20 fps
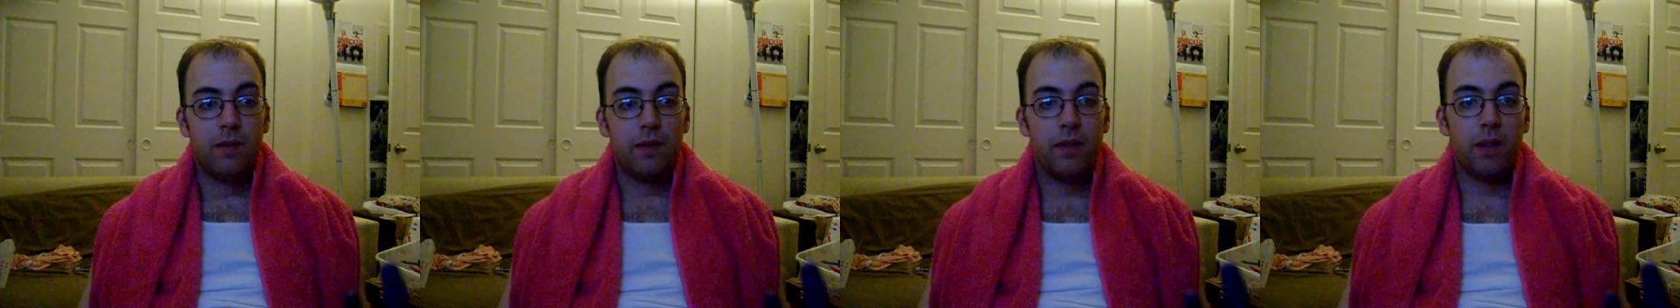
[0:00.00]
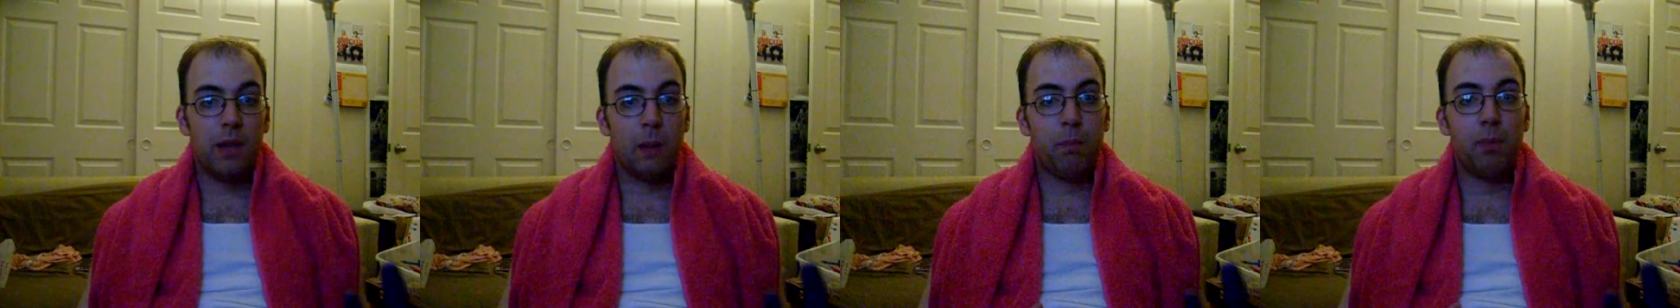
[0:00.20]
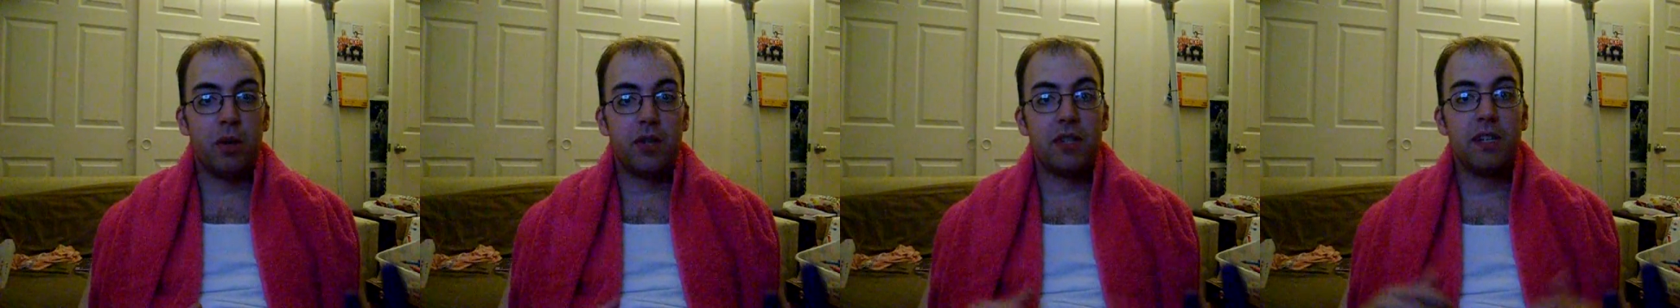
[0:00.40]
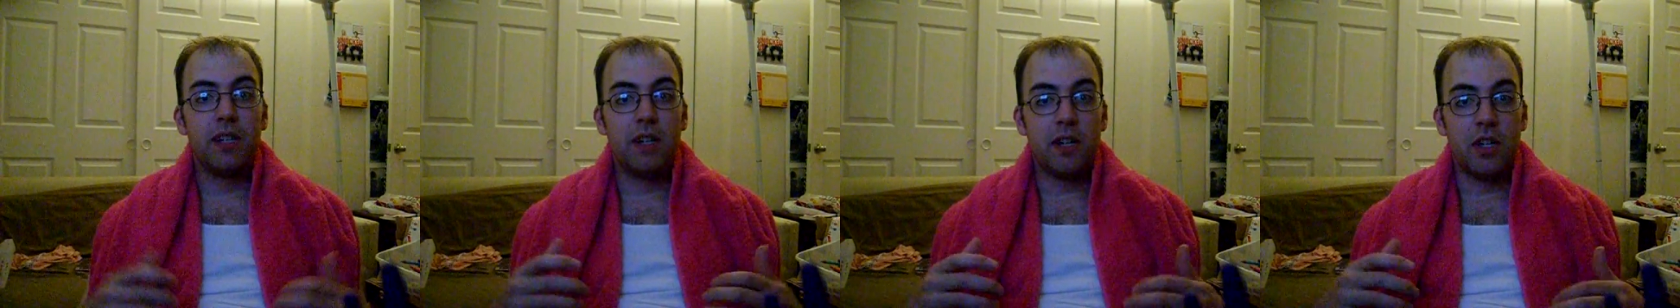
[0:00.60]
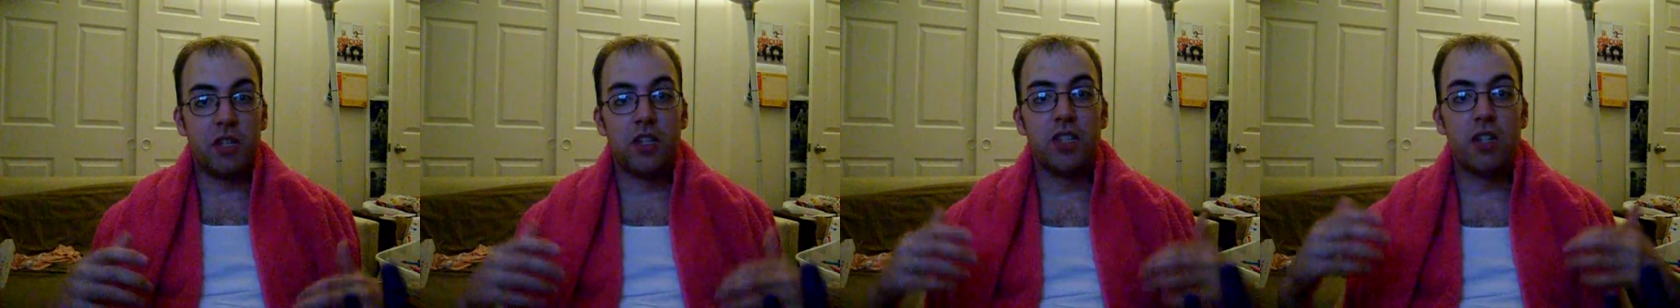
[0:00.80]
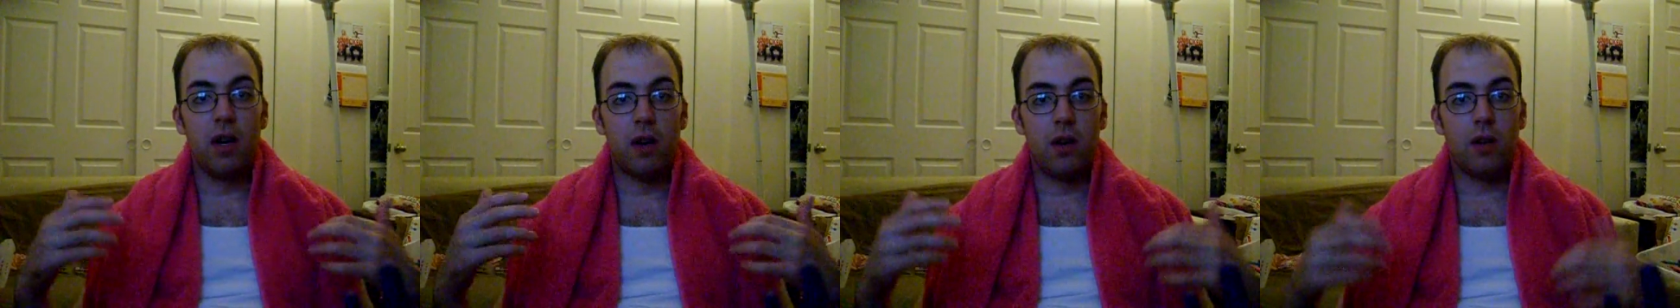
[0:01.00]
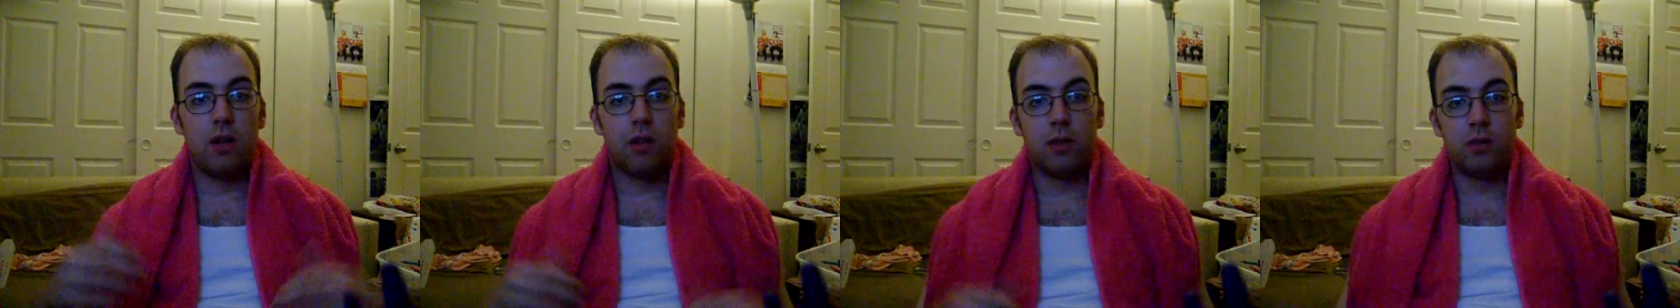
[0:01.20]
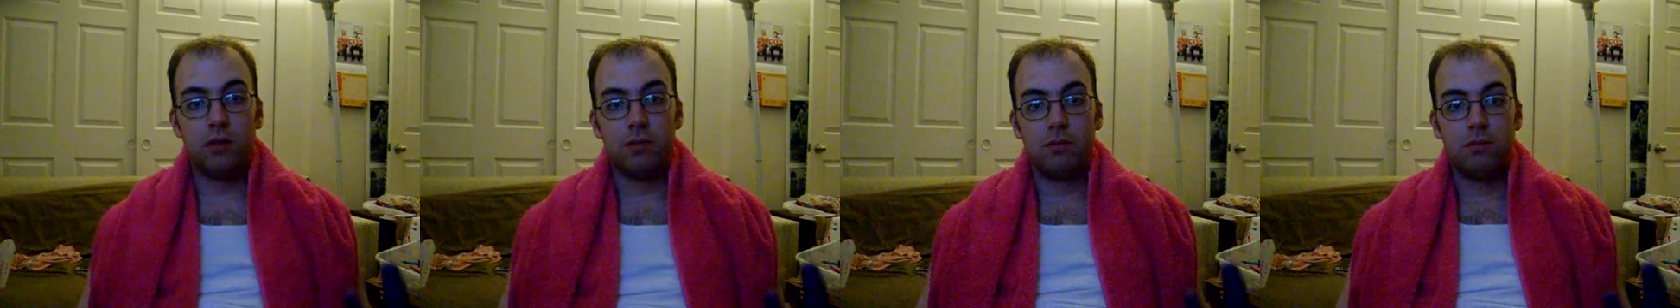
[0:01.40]
feel like bursting into
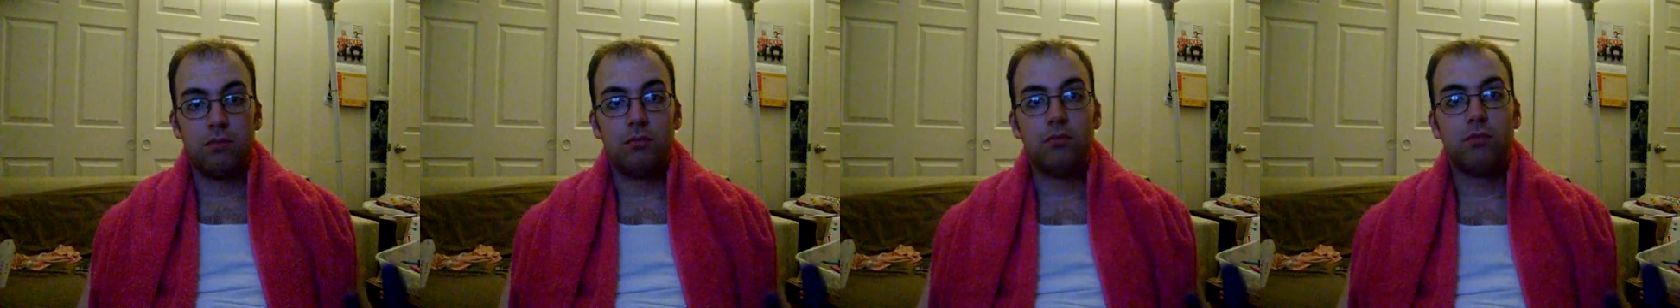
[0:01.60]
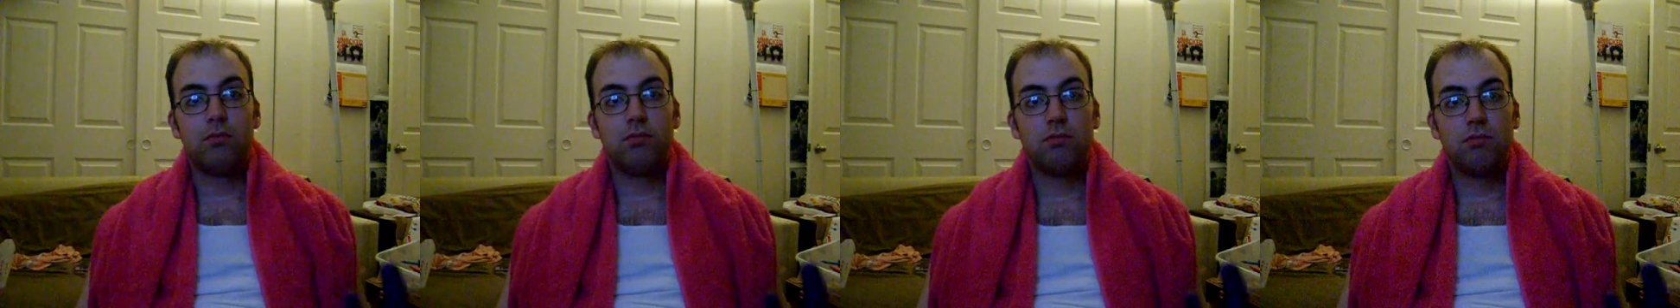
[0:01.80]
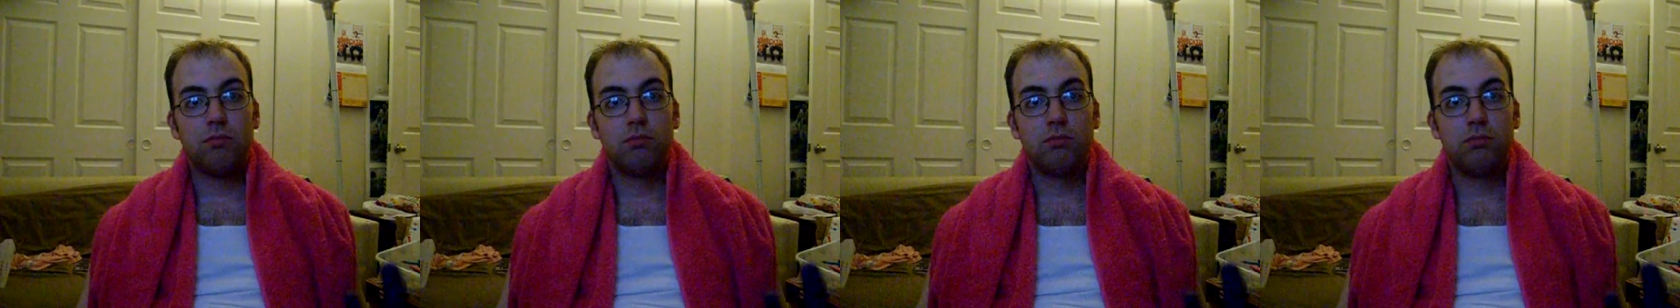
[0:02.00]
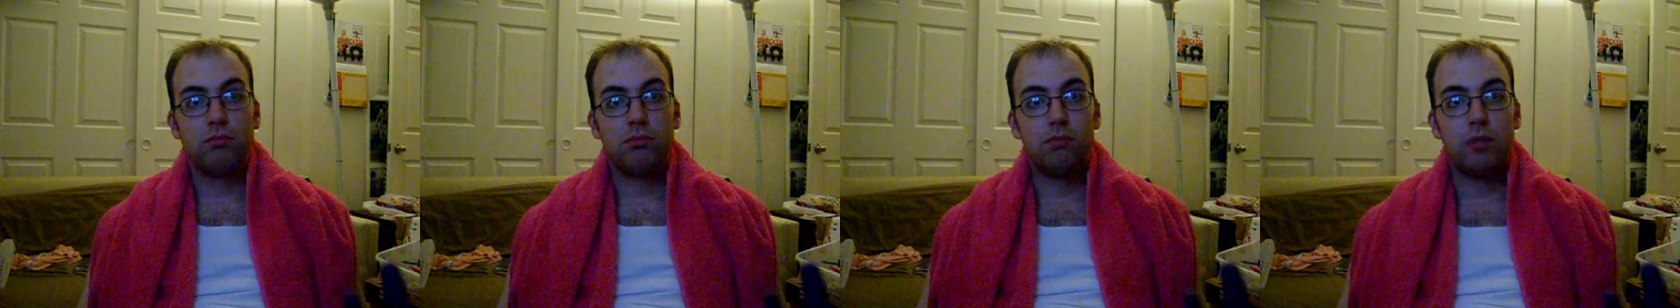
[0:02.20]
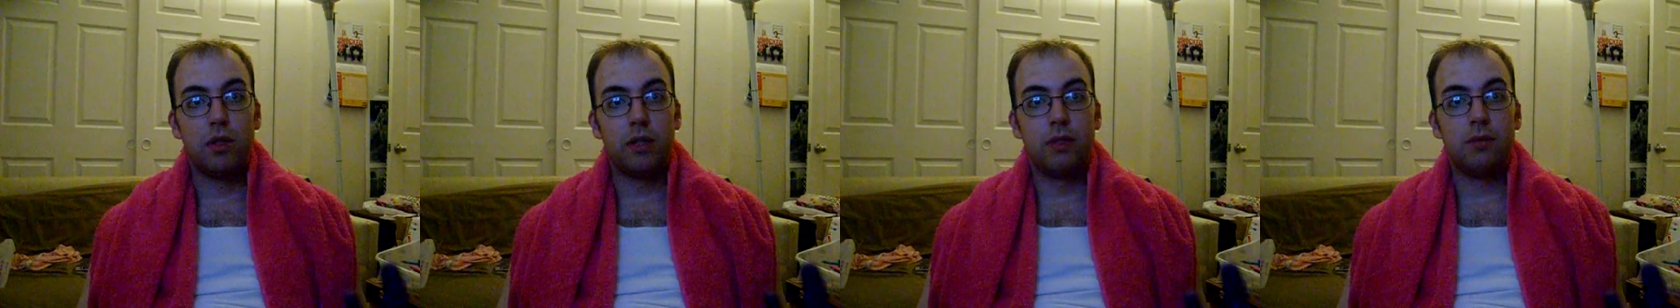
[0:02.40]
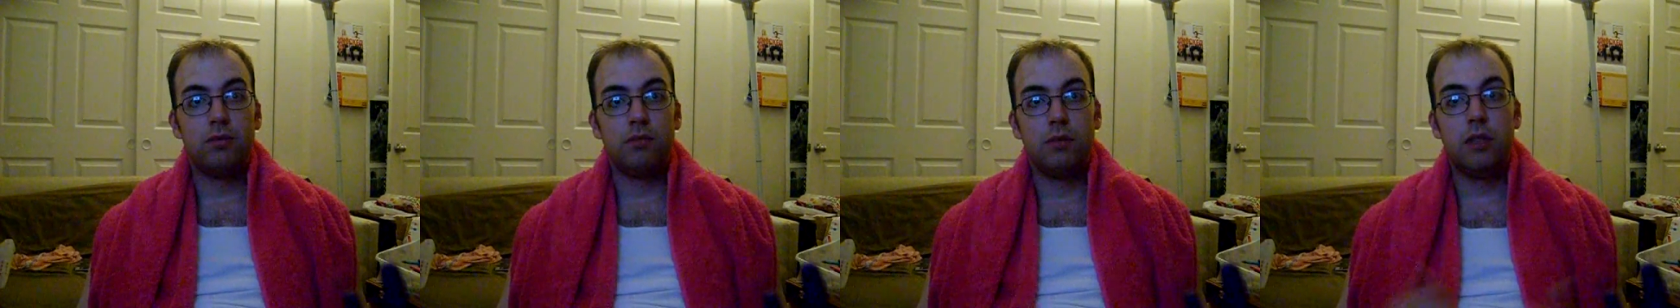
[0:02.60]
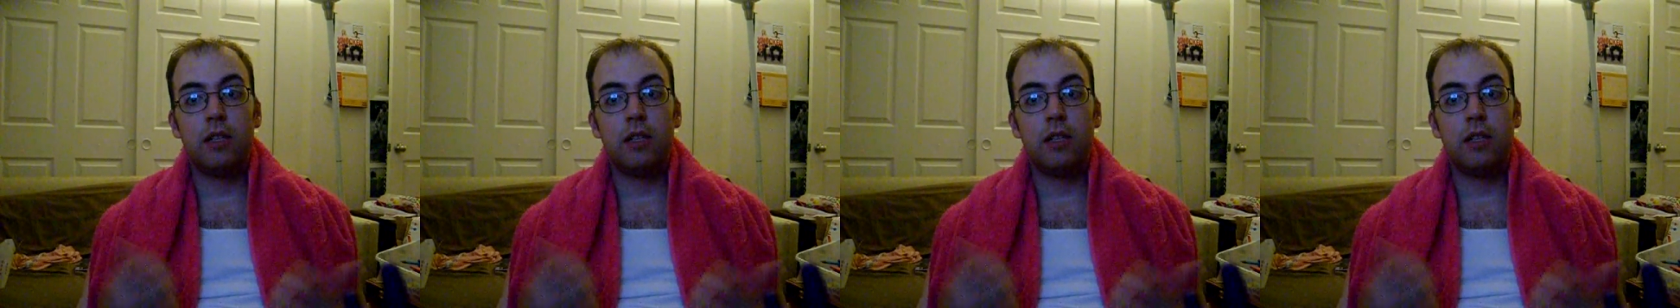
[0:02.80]
song. But,